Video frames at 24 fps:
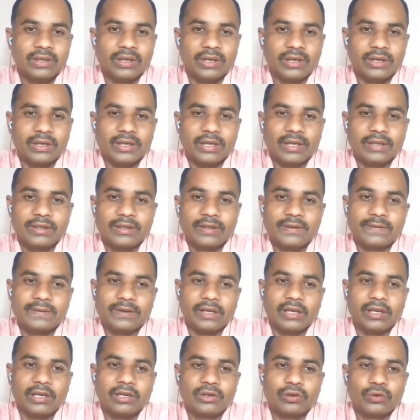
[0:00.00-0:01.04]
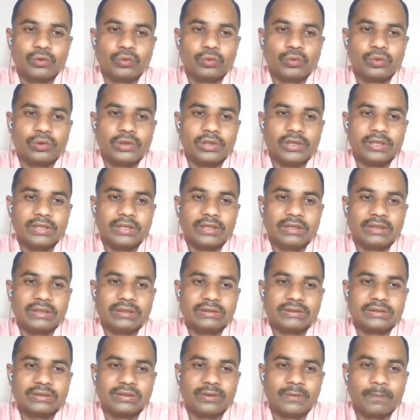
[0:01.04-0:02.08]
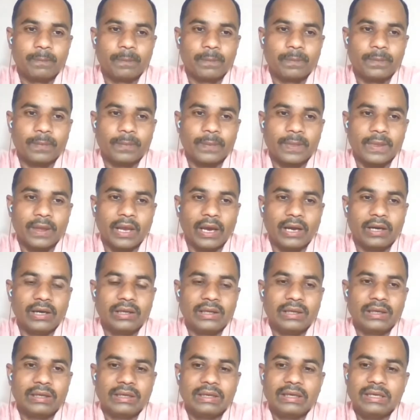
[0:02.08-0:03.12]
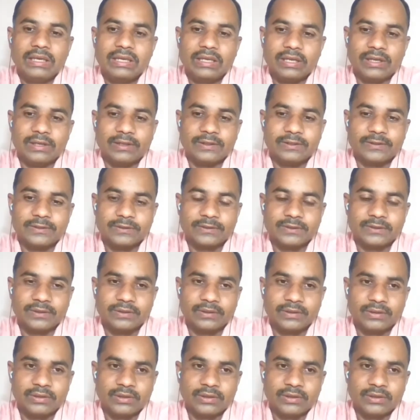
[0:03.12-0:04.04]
Again, the second rule is adding es.